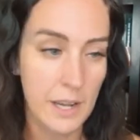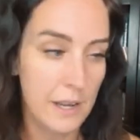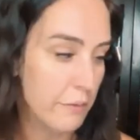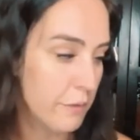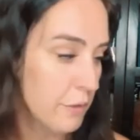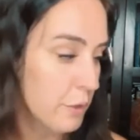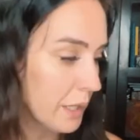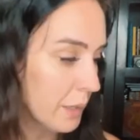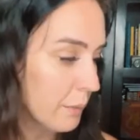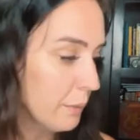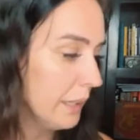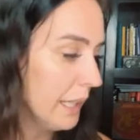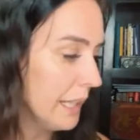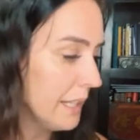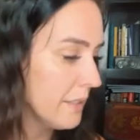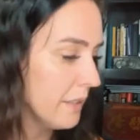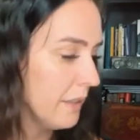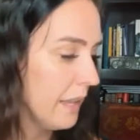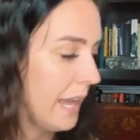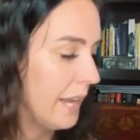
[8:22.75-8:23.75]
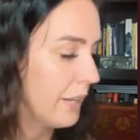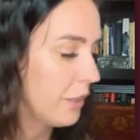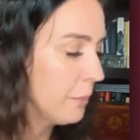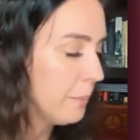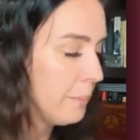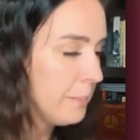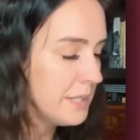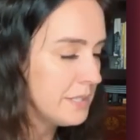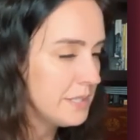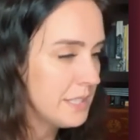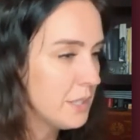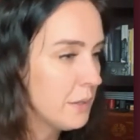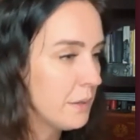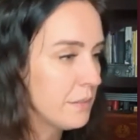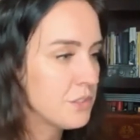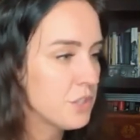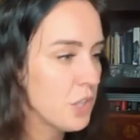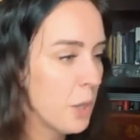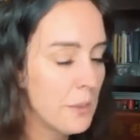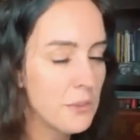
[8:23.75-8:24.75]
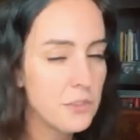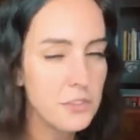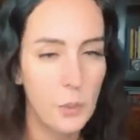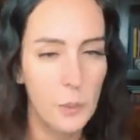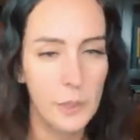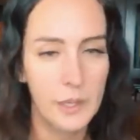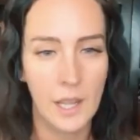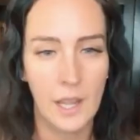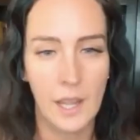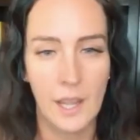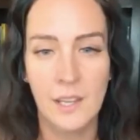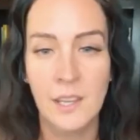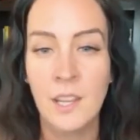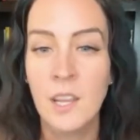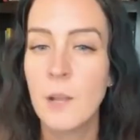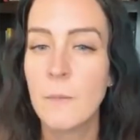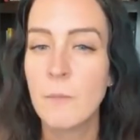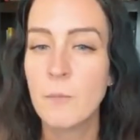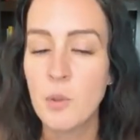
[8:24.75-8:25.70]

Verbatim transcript: And if you can relate to that, you're busy, you have so much going on,